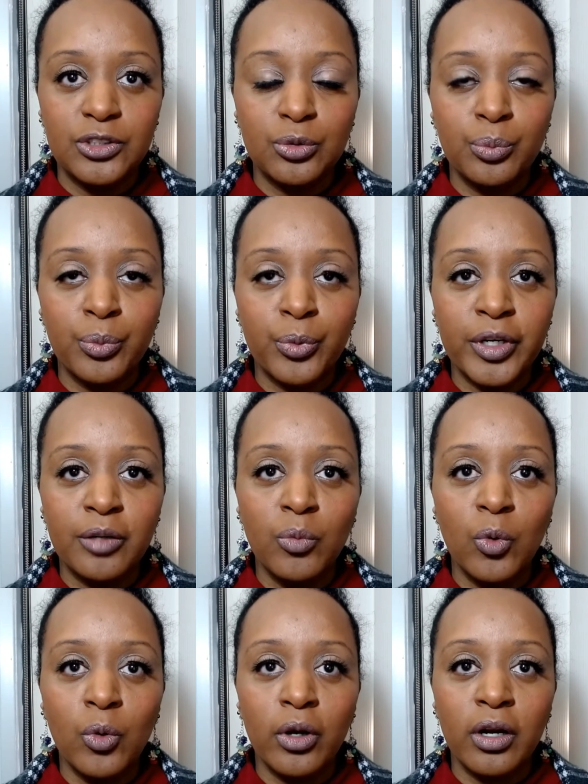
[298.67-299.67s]
You'll bring
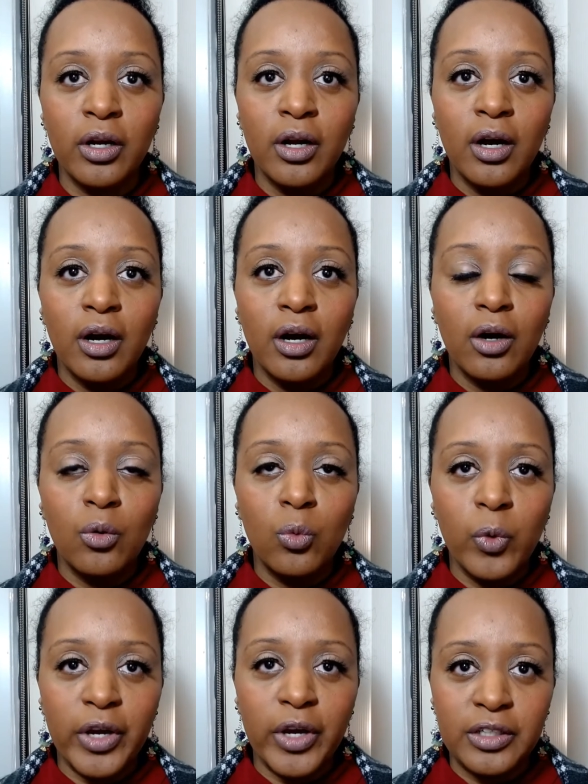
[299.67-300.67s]
more
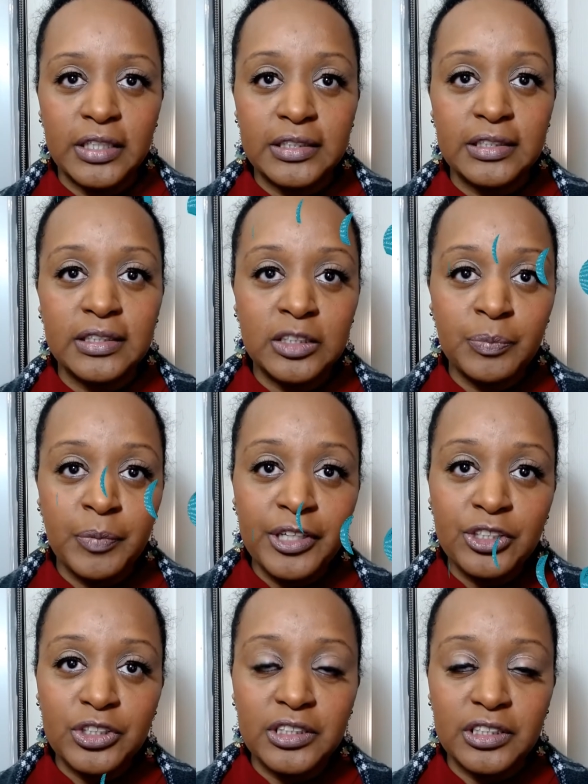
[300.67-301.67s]
awareness and the
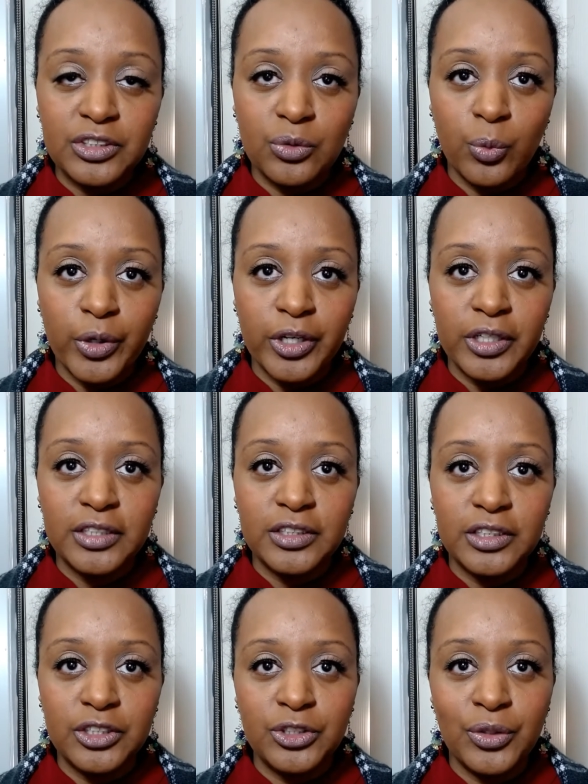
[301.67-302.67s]
spaciousness awareness
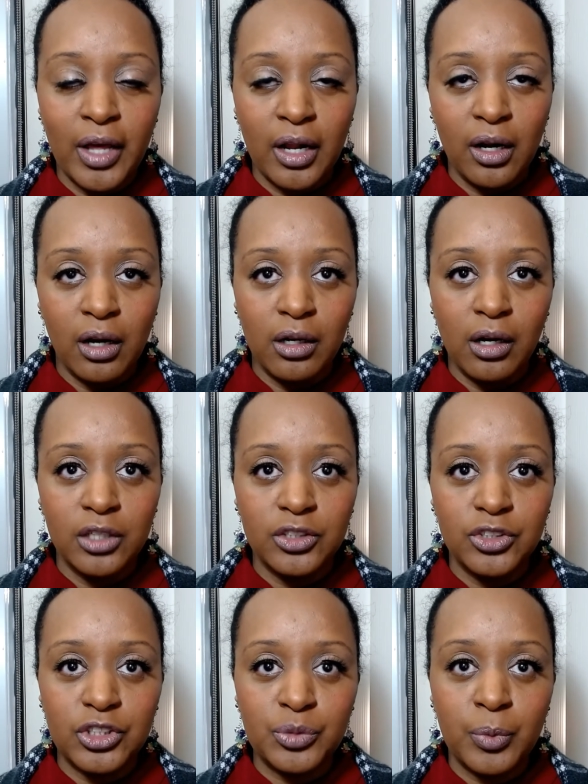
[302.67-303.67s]
into that
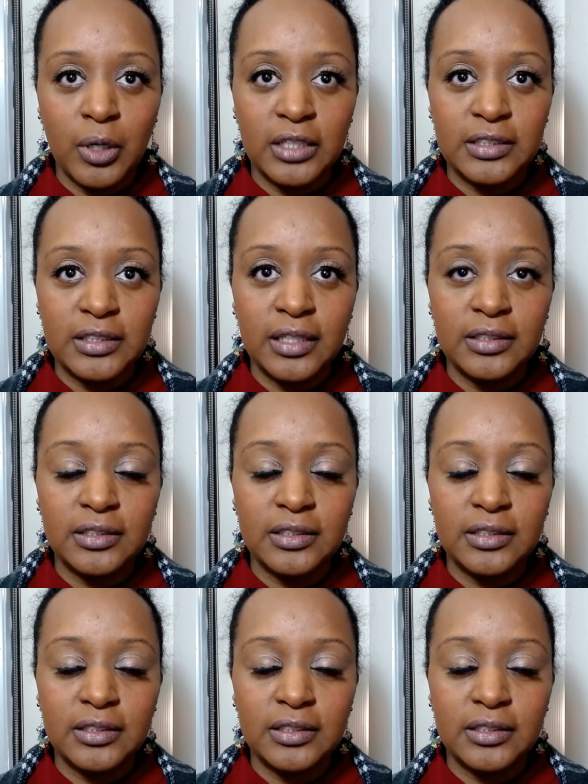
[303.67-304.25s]
unconscious process.